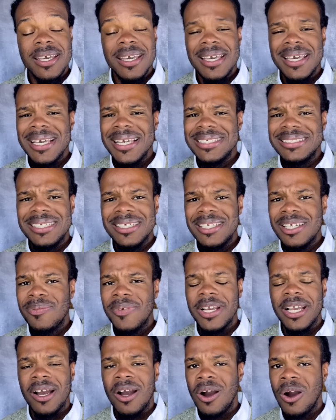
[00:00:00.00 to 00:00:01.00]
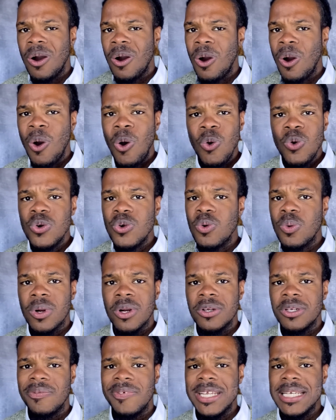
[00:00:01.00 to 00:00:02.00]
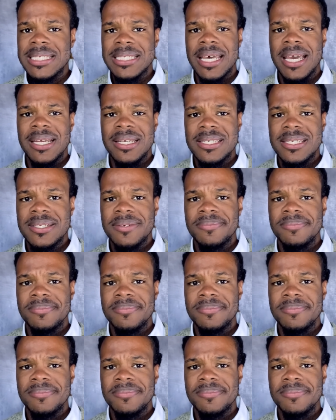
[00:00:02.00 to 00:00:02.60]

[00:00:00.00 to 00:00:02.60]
is delivering a whole new world of insights.